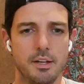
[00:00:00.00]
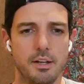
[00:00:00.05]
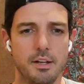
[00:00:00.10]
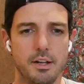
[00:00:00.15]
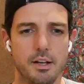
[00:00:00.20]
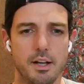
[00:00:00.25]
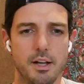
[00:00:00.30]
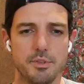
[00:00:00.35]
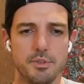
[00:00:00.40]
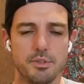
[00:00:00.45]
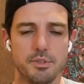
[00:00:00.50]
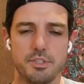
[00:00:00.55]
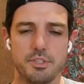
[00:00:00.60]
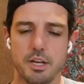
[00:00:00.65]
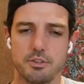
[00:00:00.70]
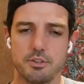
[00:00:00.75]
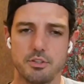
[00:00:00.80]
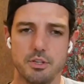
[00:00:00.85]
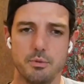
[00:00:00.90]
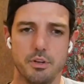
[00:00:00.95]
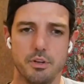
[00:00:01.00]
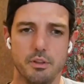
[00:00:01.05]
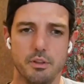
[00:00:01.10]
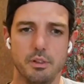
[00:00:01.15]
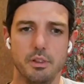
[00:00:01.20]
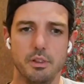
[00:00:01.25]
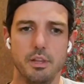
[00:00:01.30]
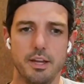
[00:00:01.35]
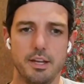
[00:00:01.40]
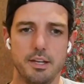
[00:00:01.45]
So it's actually one of the
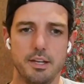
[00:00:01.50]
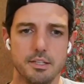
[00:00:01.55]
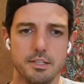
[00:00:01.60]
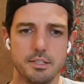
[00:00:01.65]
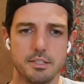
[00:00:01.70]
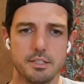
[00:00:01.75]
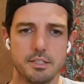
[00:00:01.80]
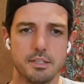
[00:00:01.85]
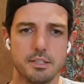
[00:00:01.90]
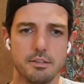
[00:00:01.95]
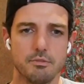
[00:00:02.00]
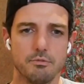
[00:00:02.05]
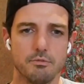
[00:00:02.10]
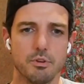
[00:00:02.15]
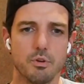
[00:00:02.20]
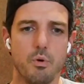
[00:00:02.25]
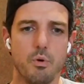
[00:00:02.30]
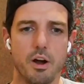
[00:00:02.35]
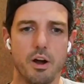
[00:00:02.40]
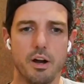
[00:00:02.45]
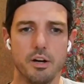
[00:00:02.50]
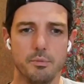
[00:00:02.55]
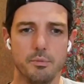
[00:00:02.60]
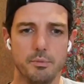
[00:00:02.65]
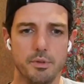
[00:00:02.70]
lightest requirements